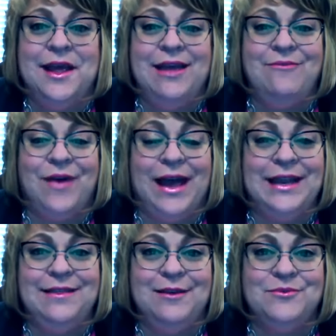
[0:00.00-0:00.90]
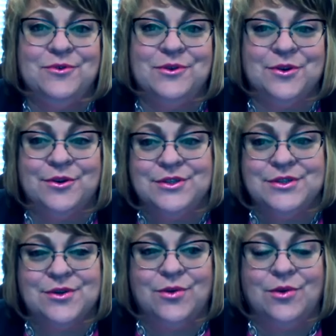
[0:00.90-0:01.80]
inviting them to return to
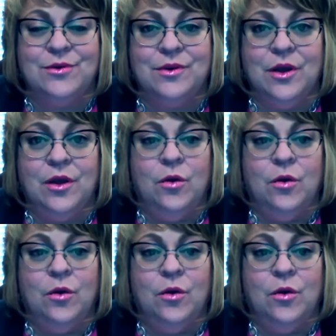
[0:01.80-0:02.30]
school